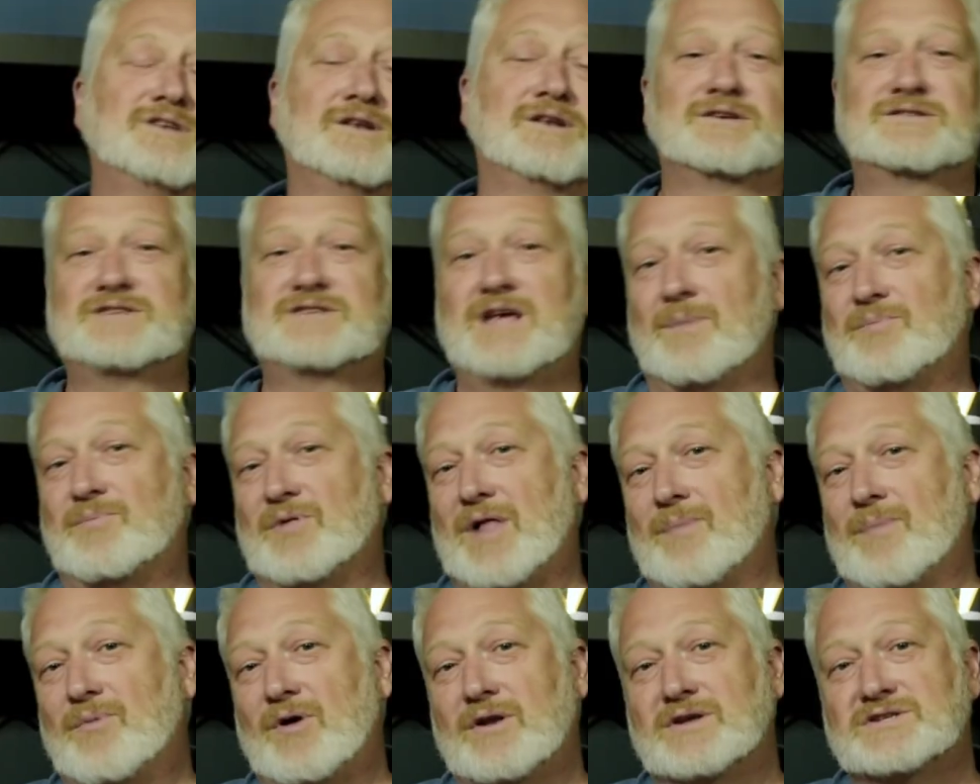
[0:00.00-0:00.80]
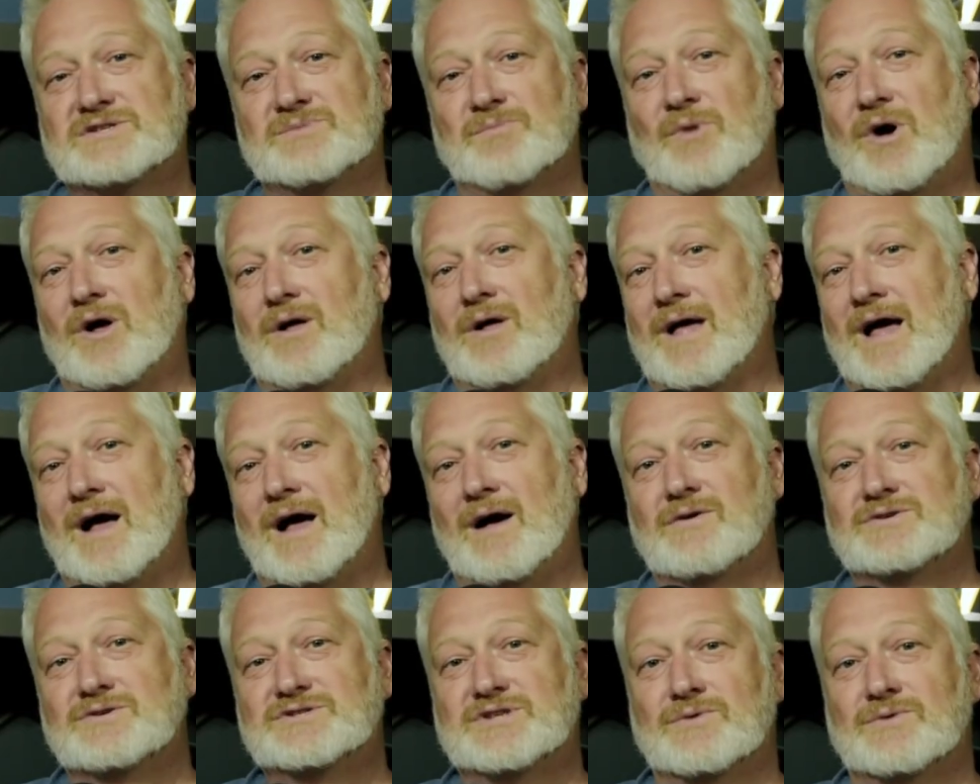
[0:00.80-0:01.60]
an example. I bought a small
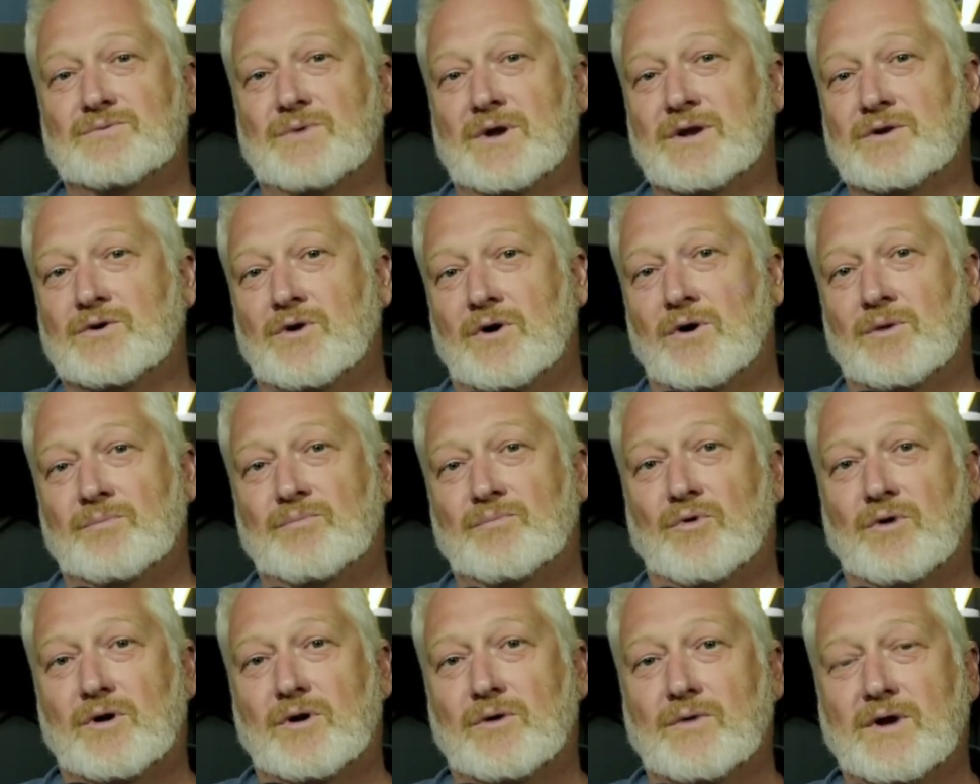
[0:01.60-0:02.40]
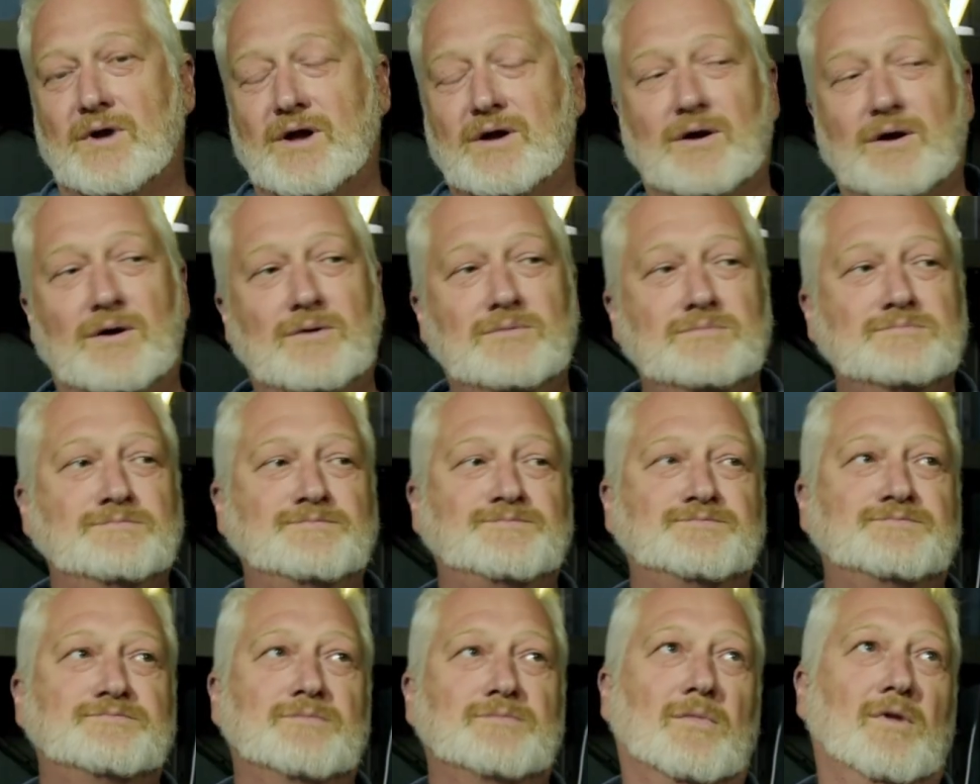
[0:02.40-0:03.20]
house in Rincon, Puerto Rico
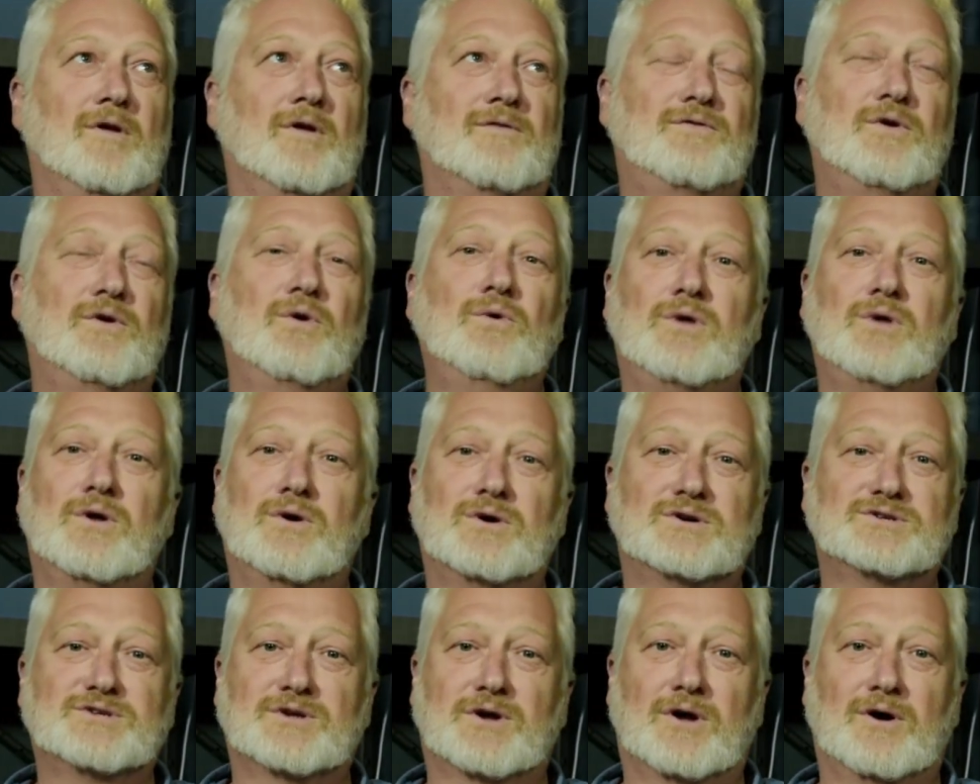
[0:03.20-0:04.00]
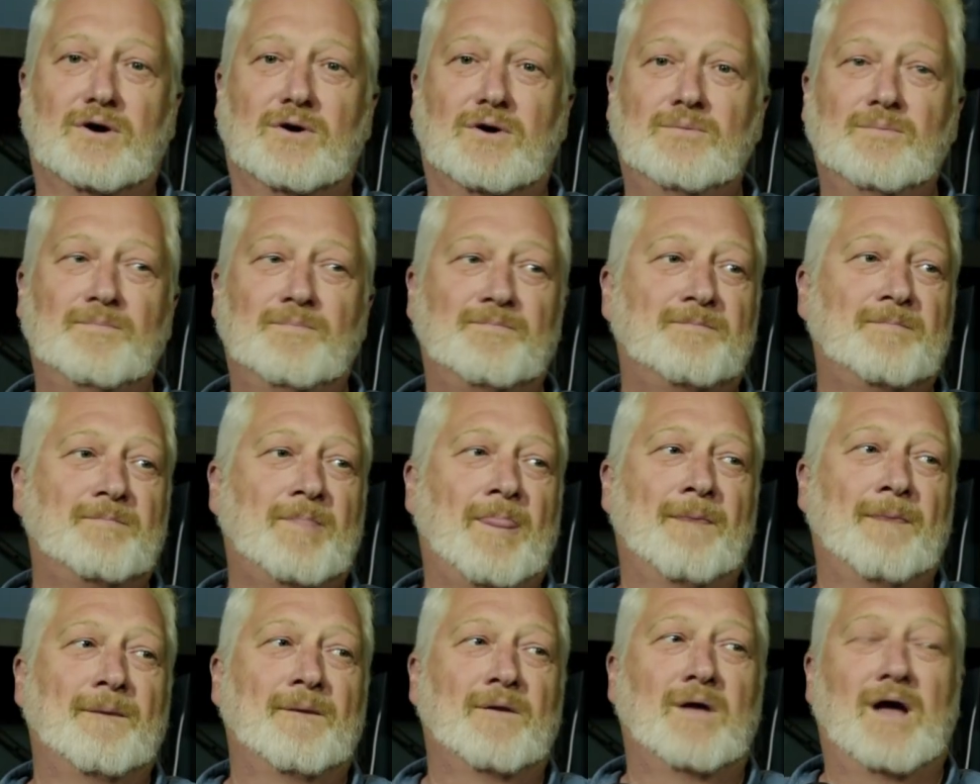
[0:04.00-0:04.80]
a few years ago,
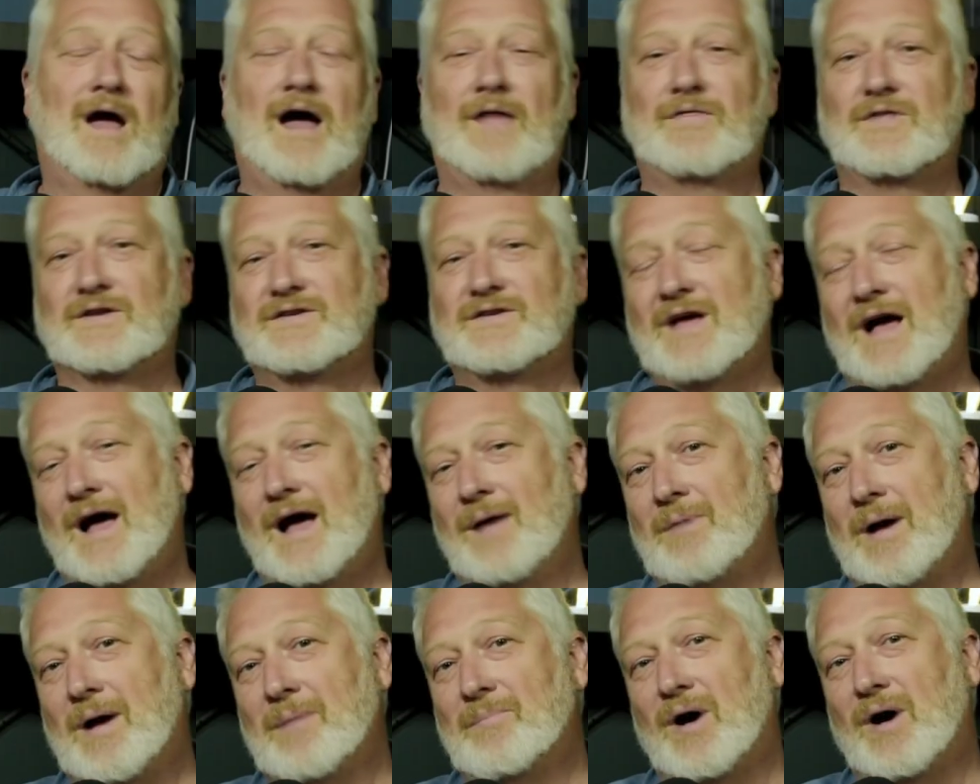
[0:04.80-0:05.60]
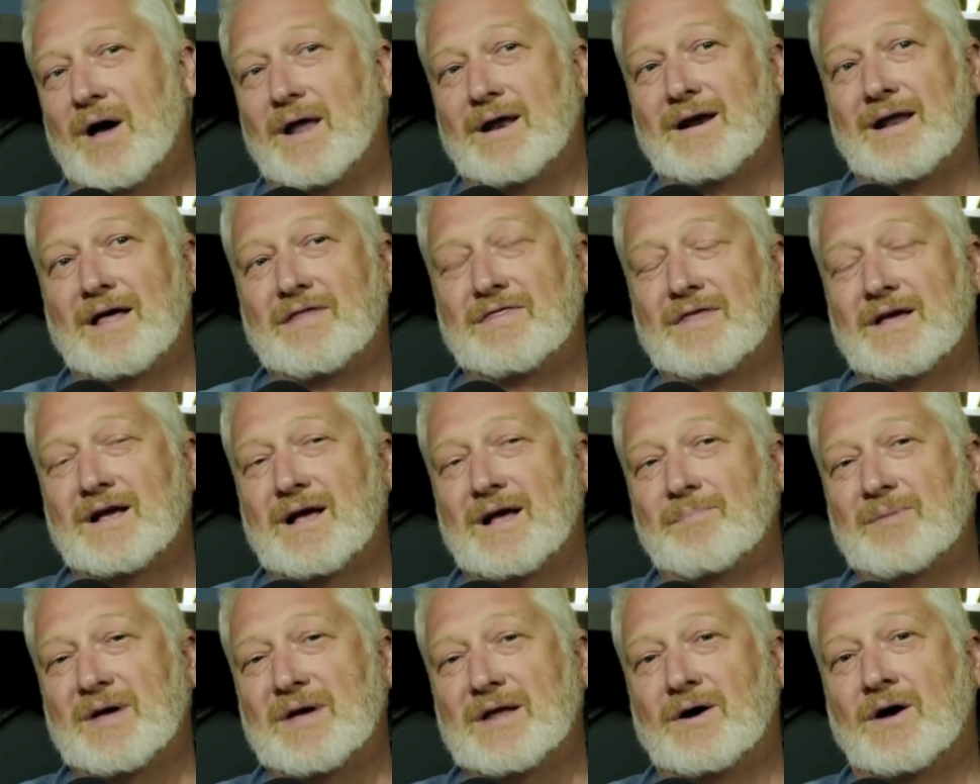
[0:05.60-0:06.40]
At the time I bought it, I think I
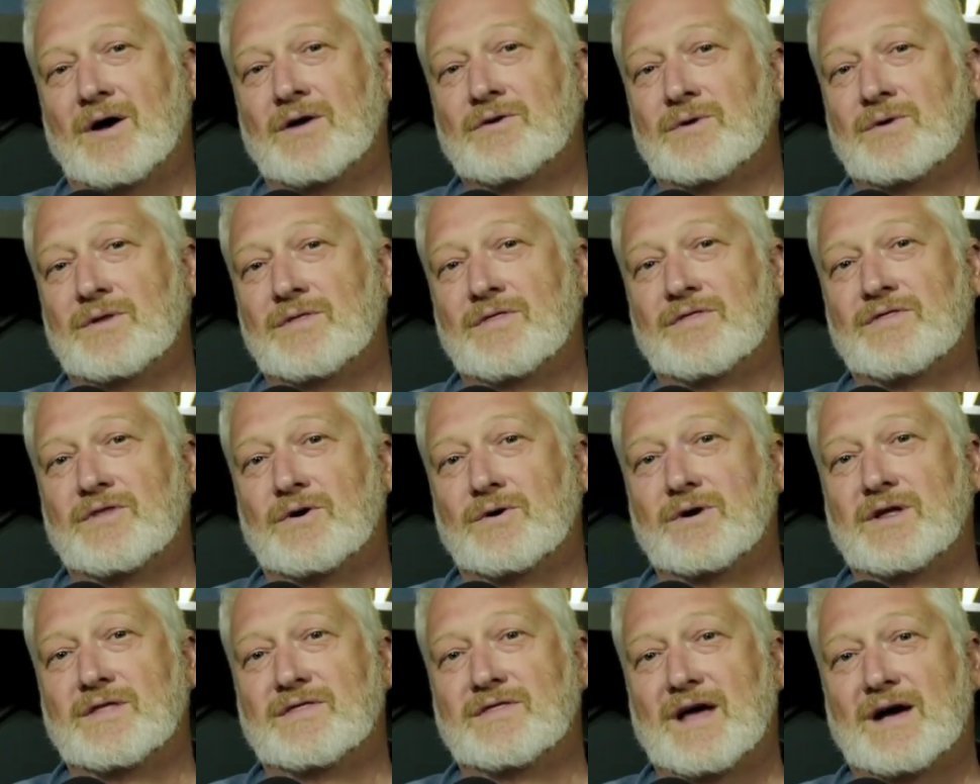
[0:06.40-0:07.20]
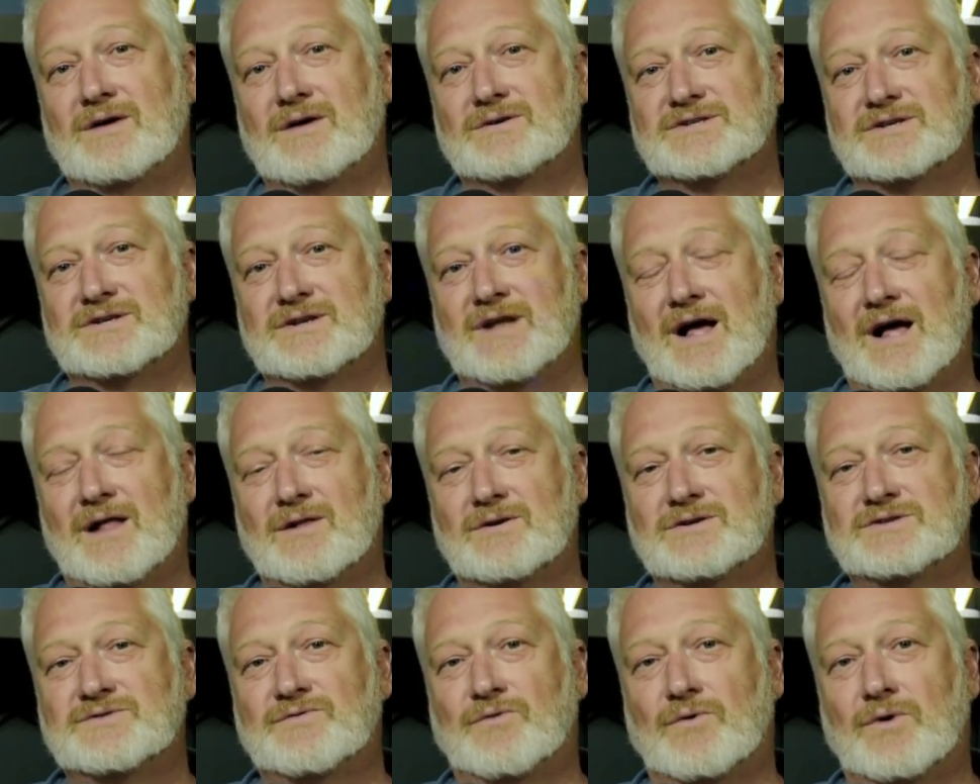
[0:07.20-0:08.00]
paid
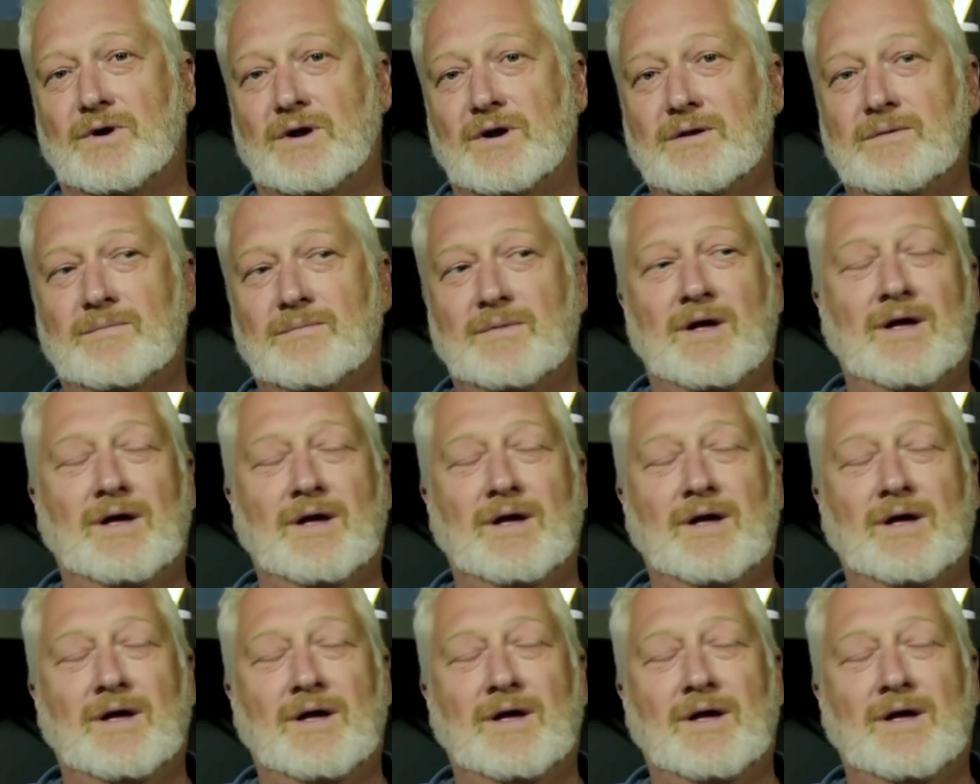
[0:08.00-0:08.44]
$130,000 for it.